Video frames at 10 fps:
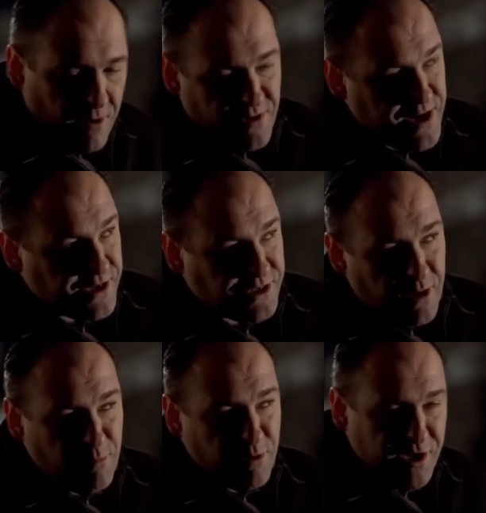over the next
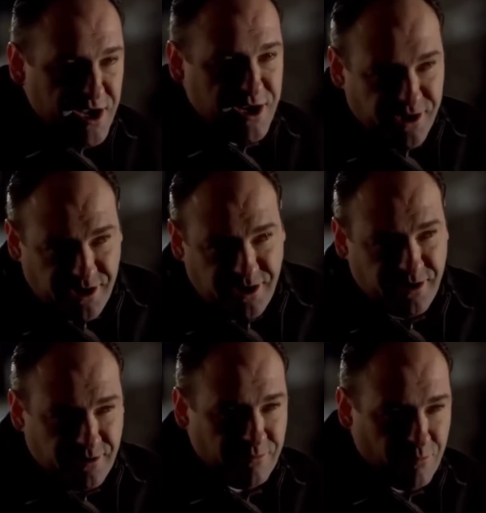couple of years,
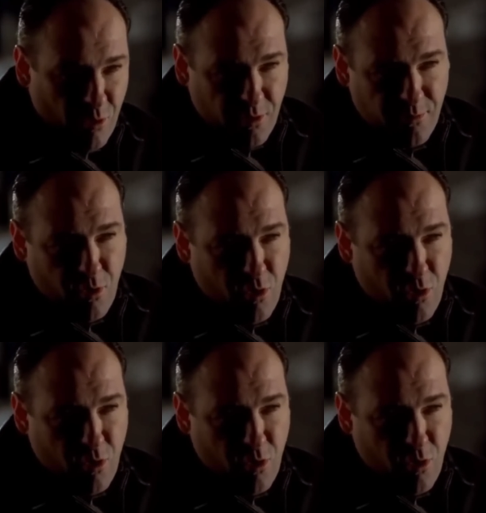more